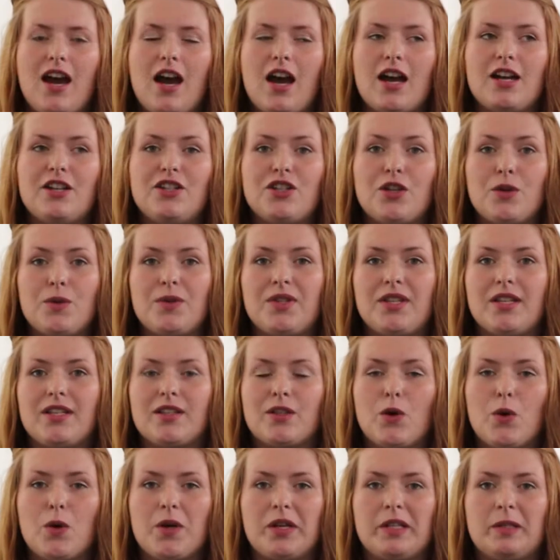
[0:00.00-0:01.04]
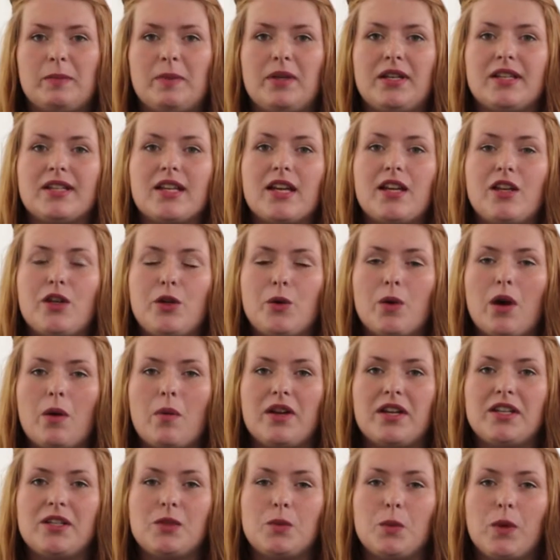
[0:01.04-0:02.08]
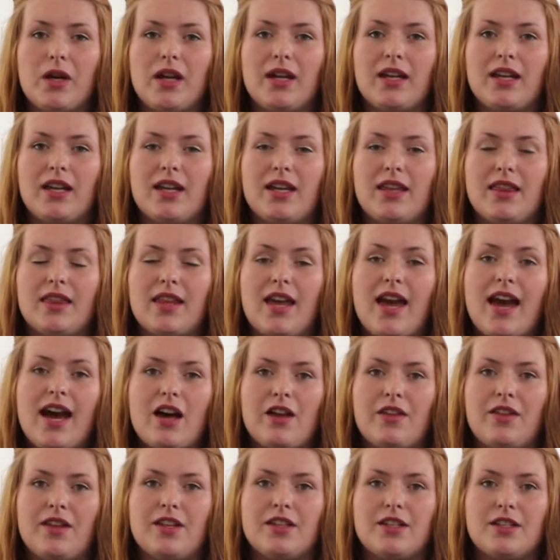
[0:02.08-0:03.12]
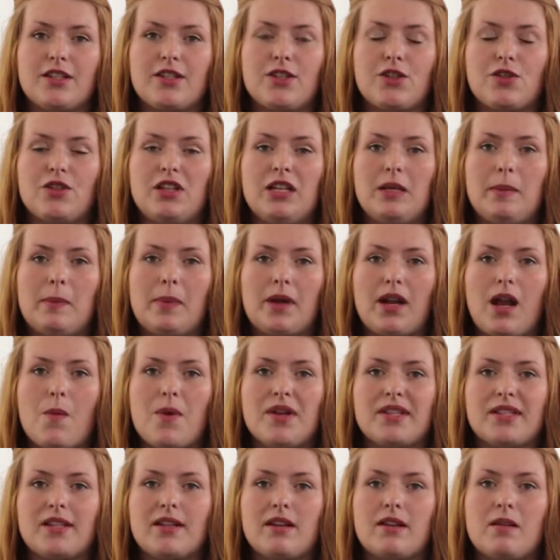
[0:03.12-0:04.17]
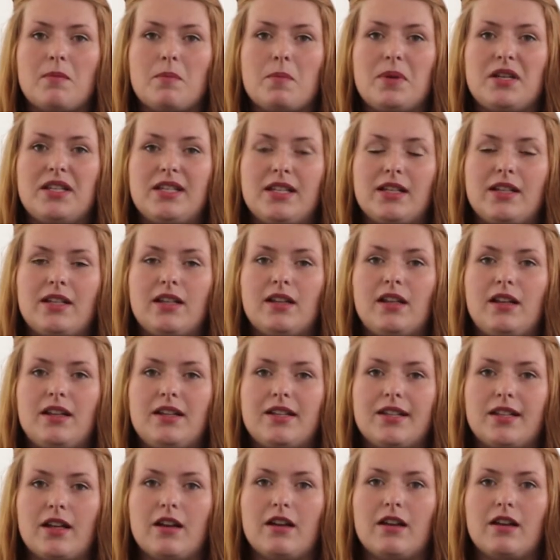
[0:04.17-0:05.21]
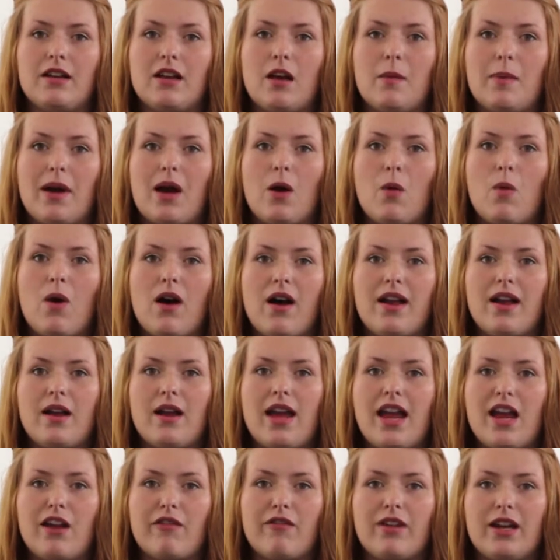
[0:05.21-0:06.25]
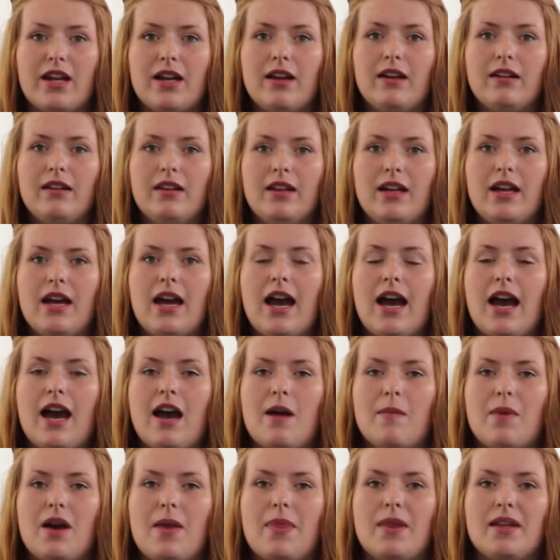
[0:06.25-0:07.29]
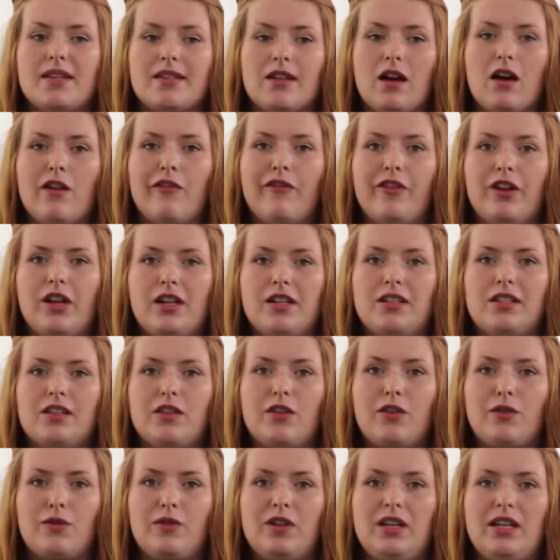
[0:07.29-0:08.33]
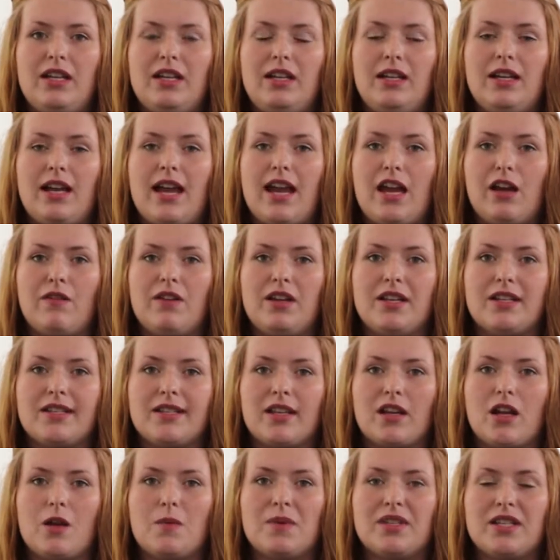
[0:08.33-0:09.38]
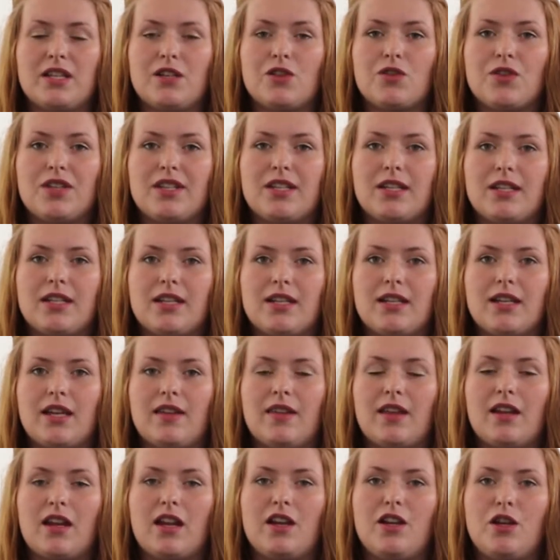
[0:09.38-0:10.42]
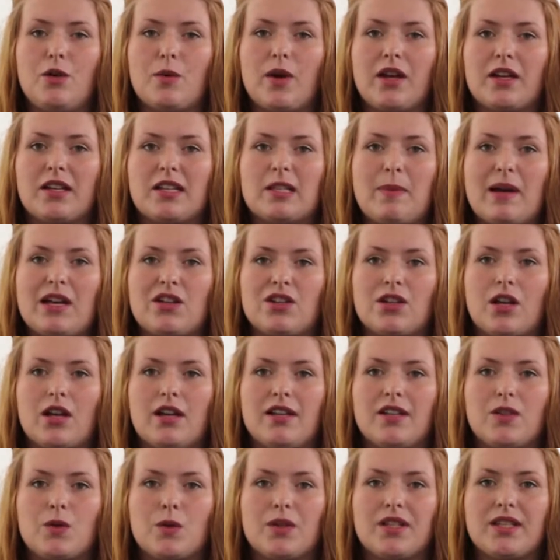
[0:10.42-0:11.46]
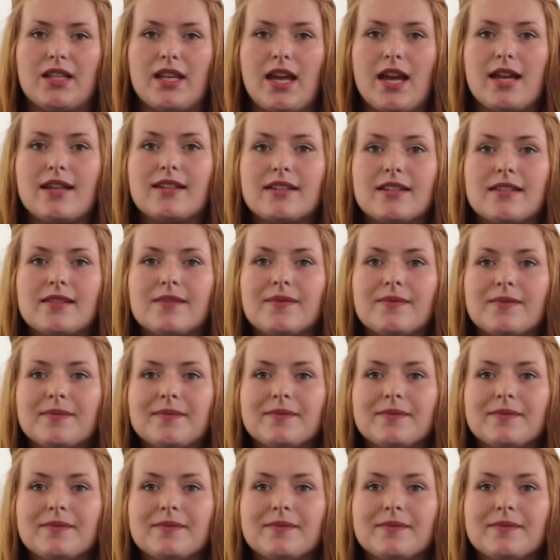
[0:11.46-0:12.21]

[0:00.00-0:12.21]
I chose this course because I knew I wanted to work in the health industry, but I wasn't particularly certain about what area. And this offered three areas that I was interested in, and then I knew I could specialise towards the end.